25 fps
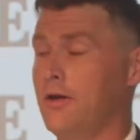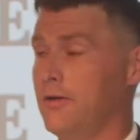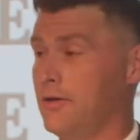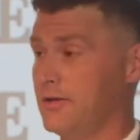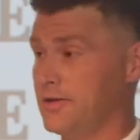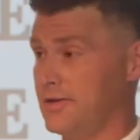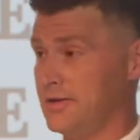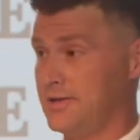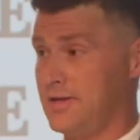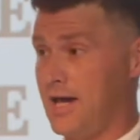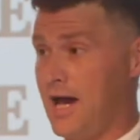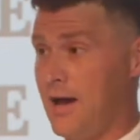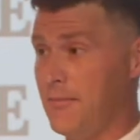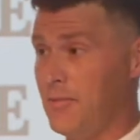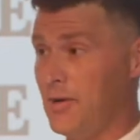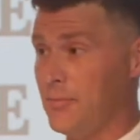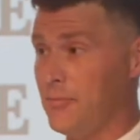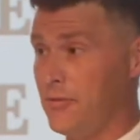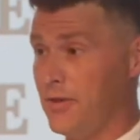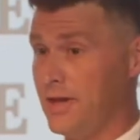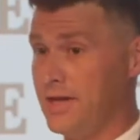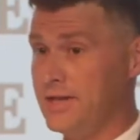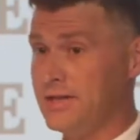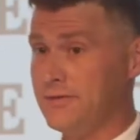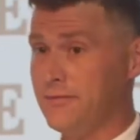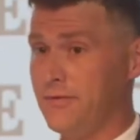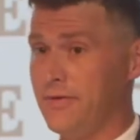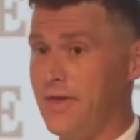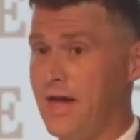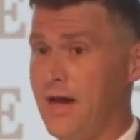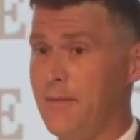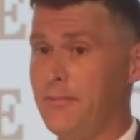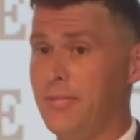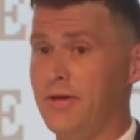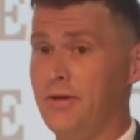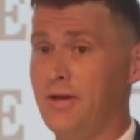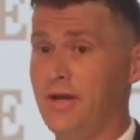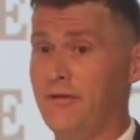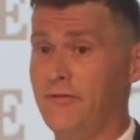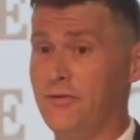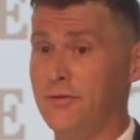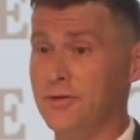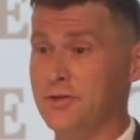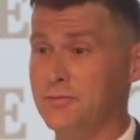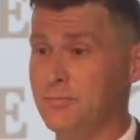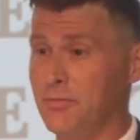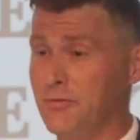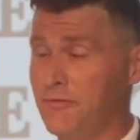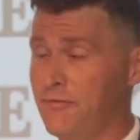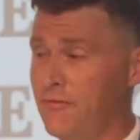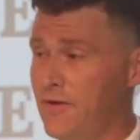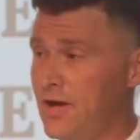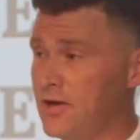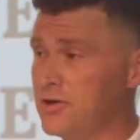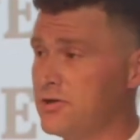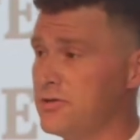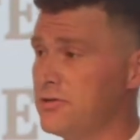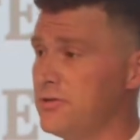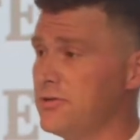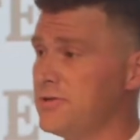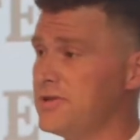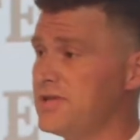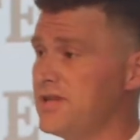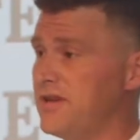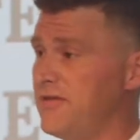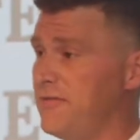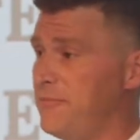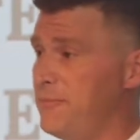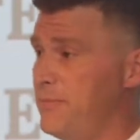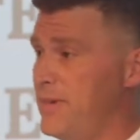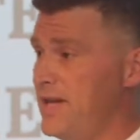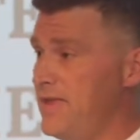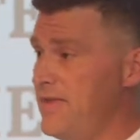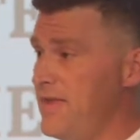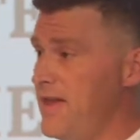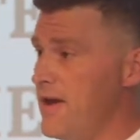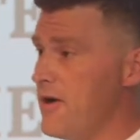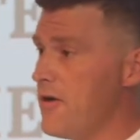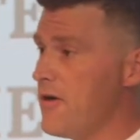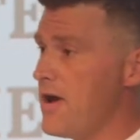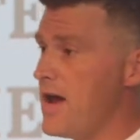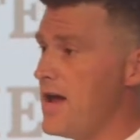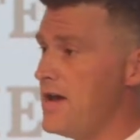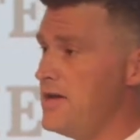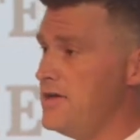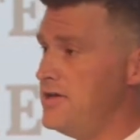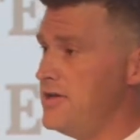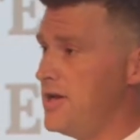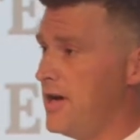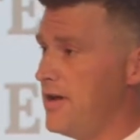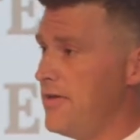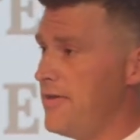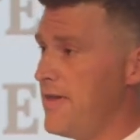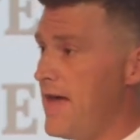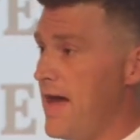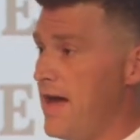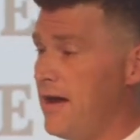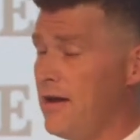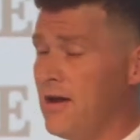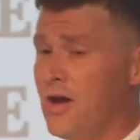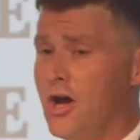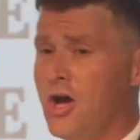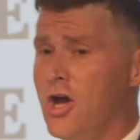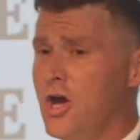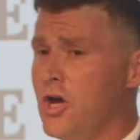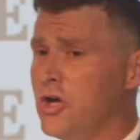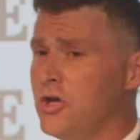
There's a time and a place for that, but if there's professionals that have been there and done that,